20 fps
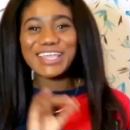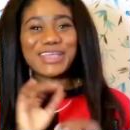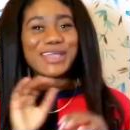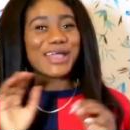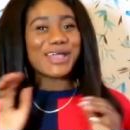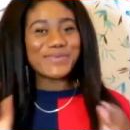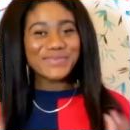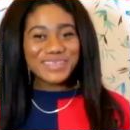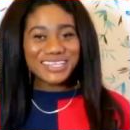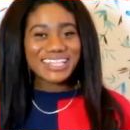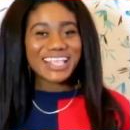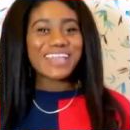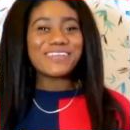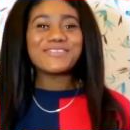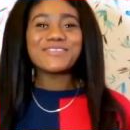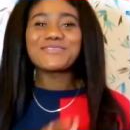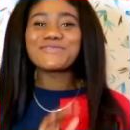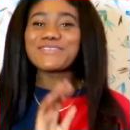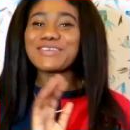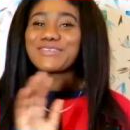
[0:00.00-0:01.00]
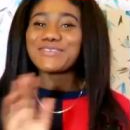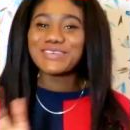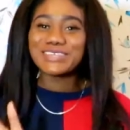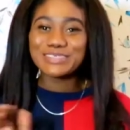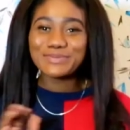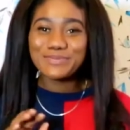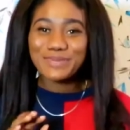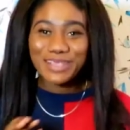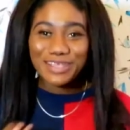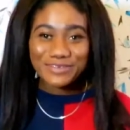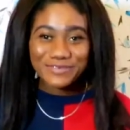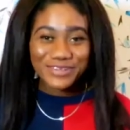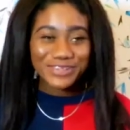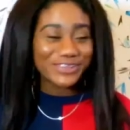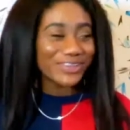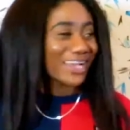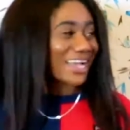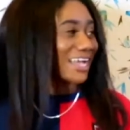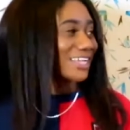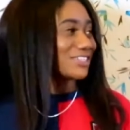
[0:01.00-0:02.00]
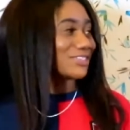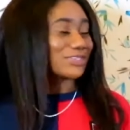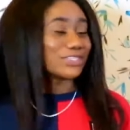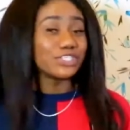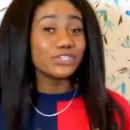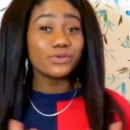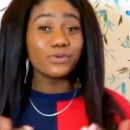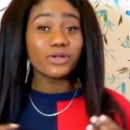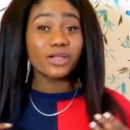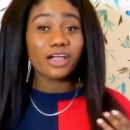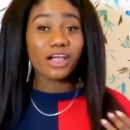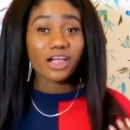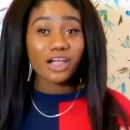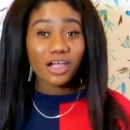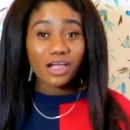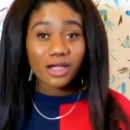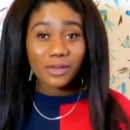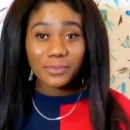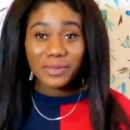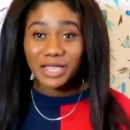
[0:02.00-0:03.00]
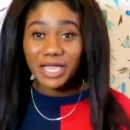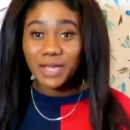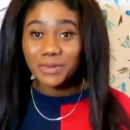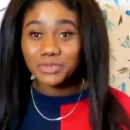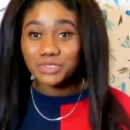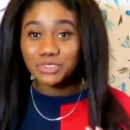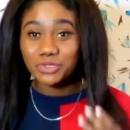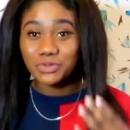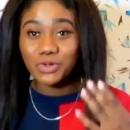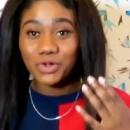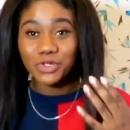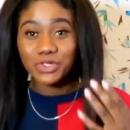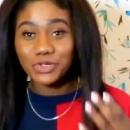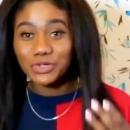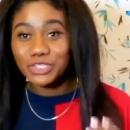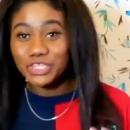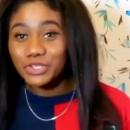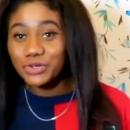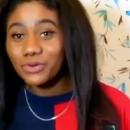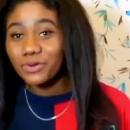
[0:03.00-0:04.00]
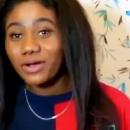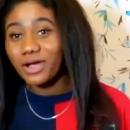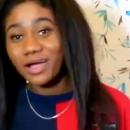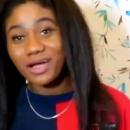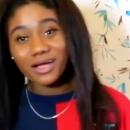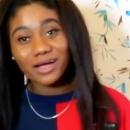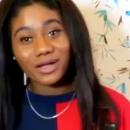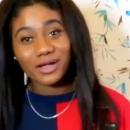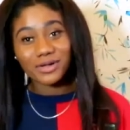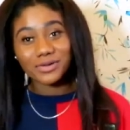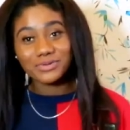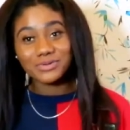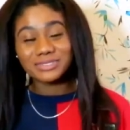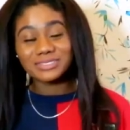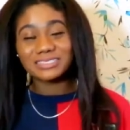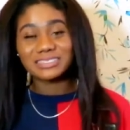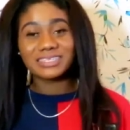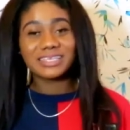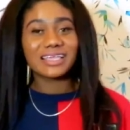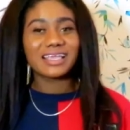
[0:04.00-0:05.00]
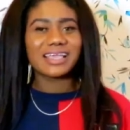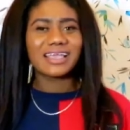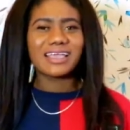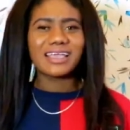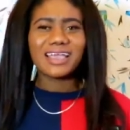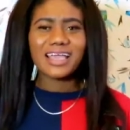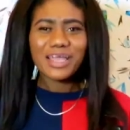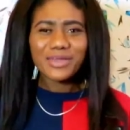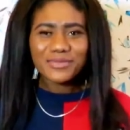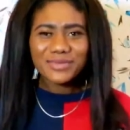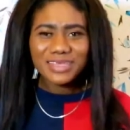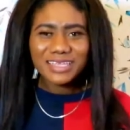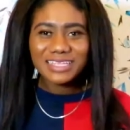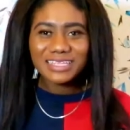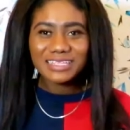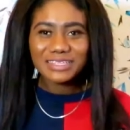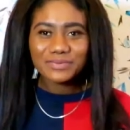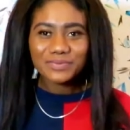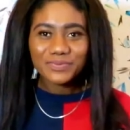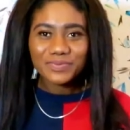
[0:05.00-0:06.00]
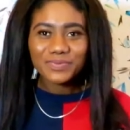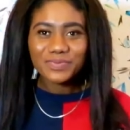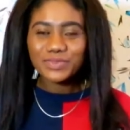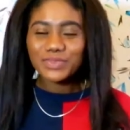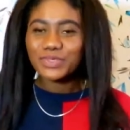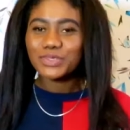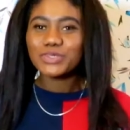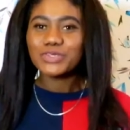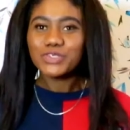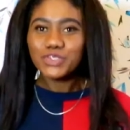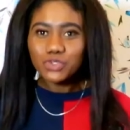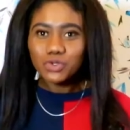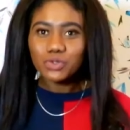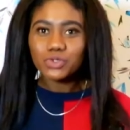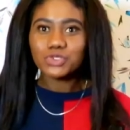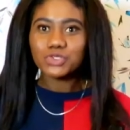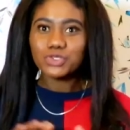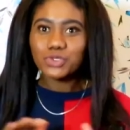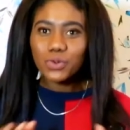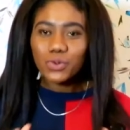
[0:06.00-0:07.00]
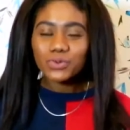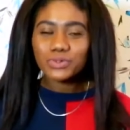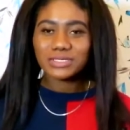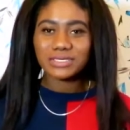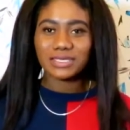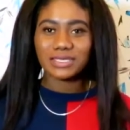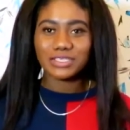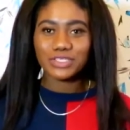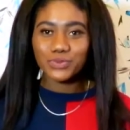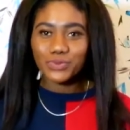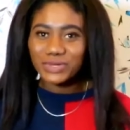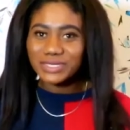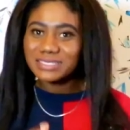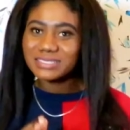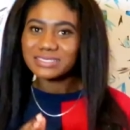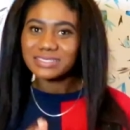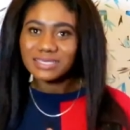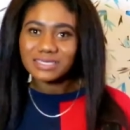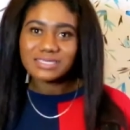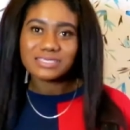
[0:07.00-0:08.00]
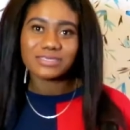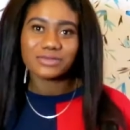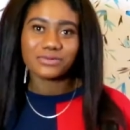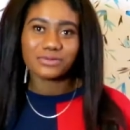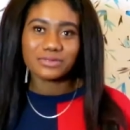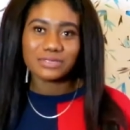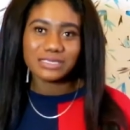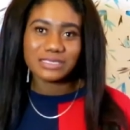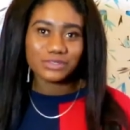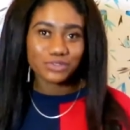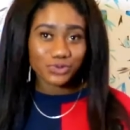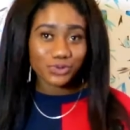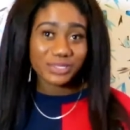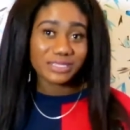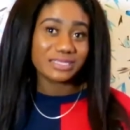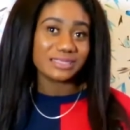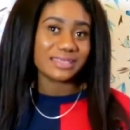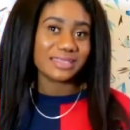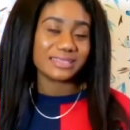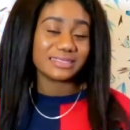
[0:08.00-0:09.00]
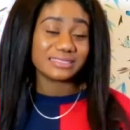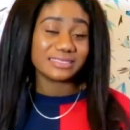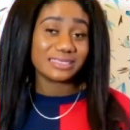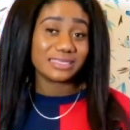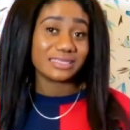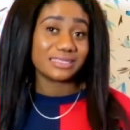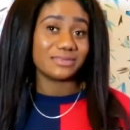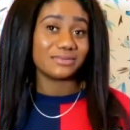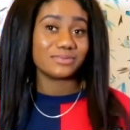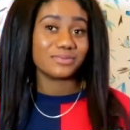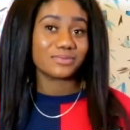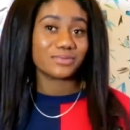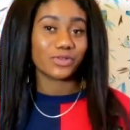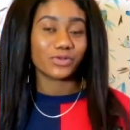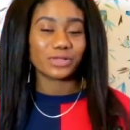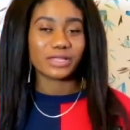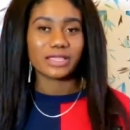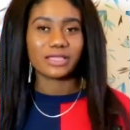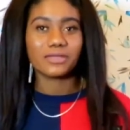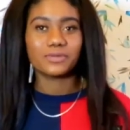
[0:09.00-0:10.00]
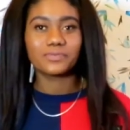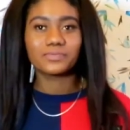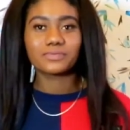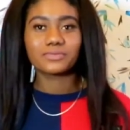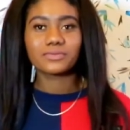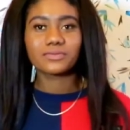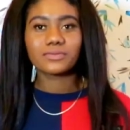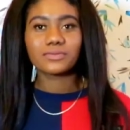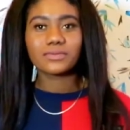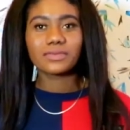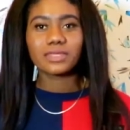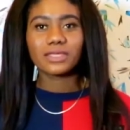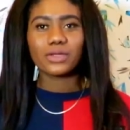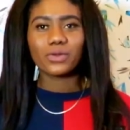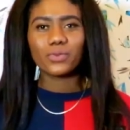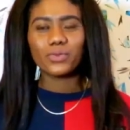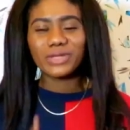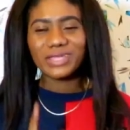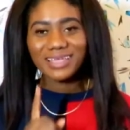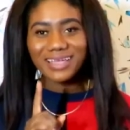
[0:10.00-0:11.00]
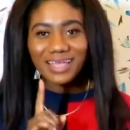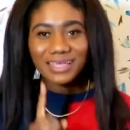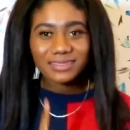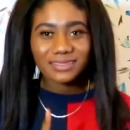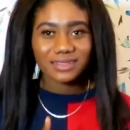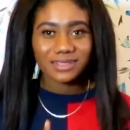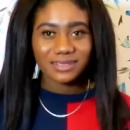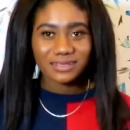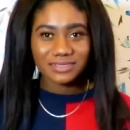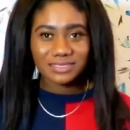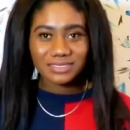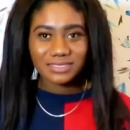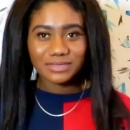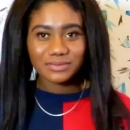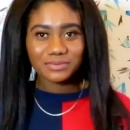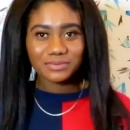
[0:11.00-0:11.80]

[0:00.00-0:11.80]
I mean, everything was perfect. You had your new car, perhaps you got your new house. I mean, you were sorted, you were settled in 2019. Okay. Regardless,